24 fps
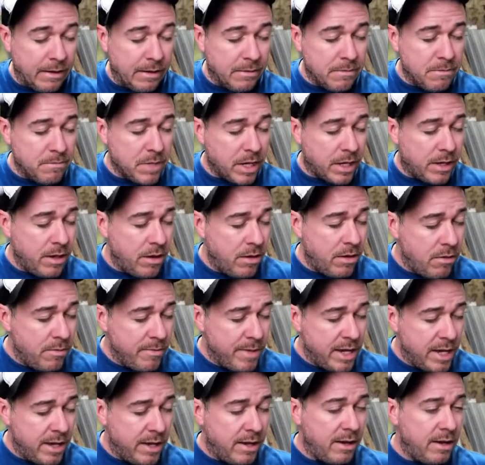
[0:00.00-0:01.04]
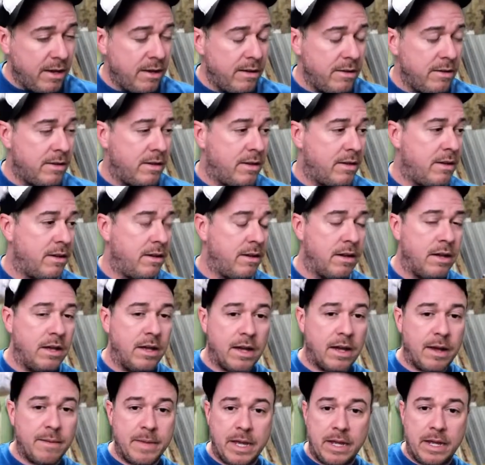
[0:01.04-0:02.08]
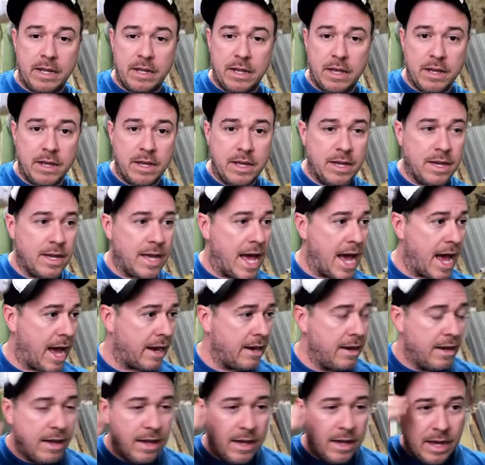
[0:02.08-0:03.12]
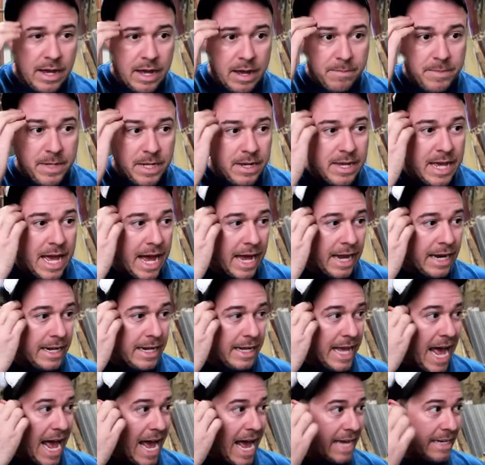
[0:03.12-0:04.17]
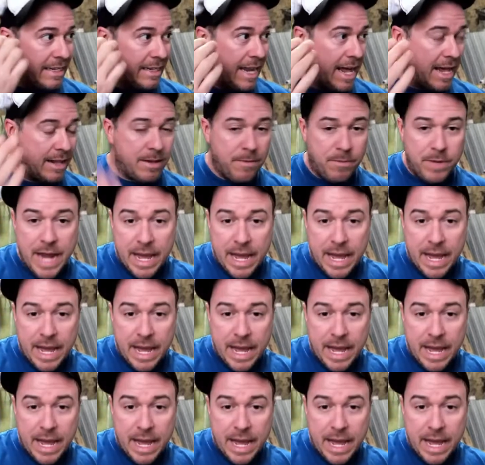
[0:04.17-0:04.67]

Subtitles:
Makuba. I mean, you got guys like them.